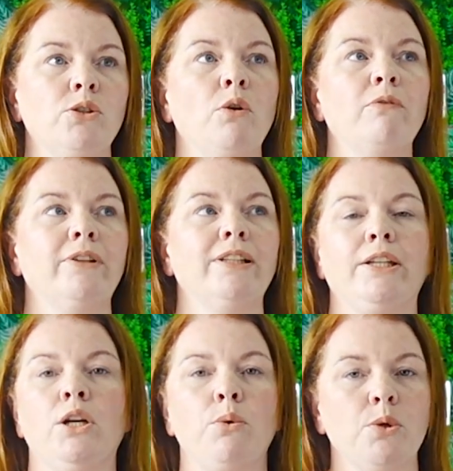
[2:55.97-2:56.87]
Don't feel
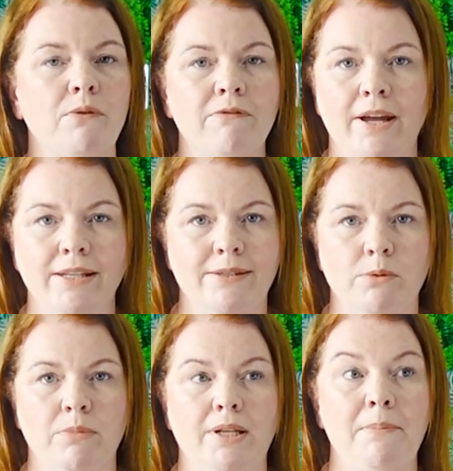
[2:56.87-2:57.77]
like you're going to offend
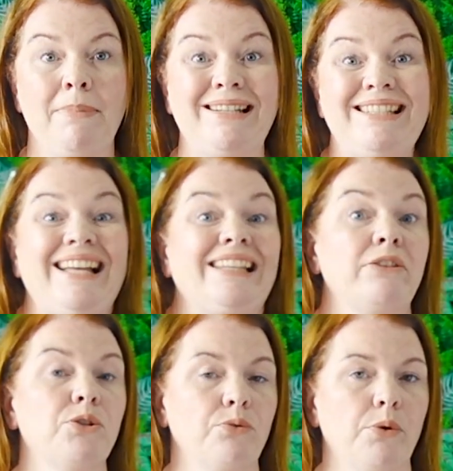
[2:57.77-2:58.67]
somebody by telling
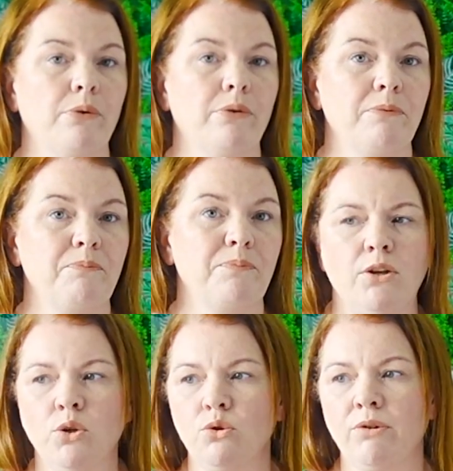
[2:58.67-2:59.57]
the truth.
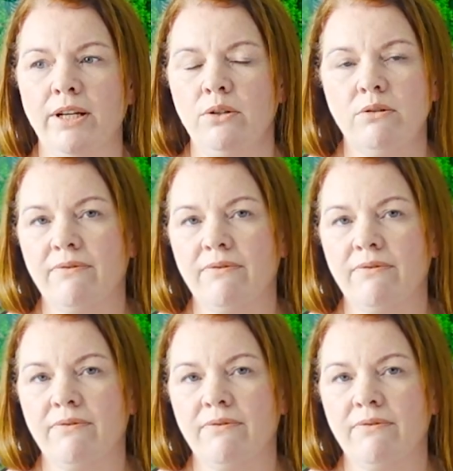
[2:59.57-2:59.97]
And don't try and use